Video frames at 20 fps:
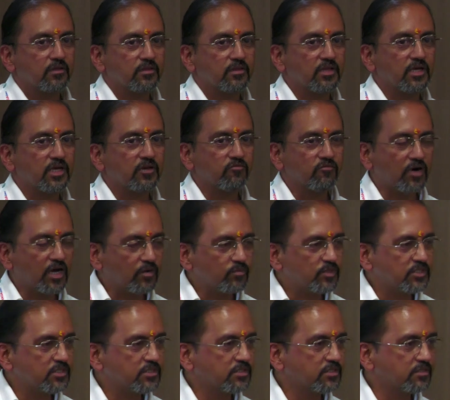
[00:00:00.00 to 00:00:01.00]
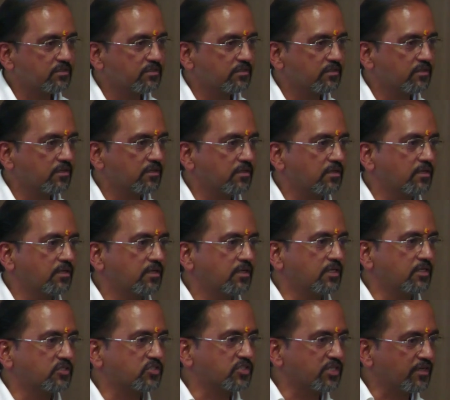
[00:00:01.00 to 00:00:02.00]
the environment,
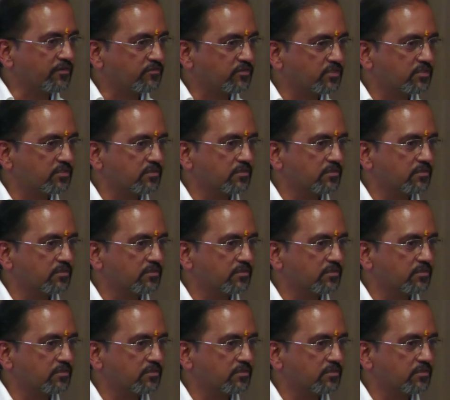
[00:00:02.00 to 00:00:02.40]
it saves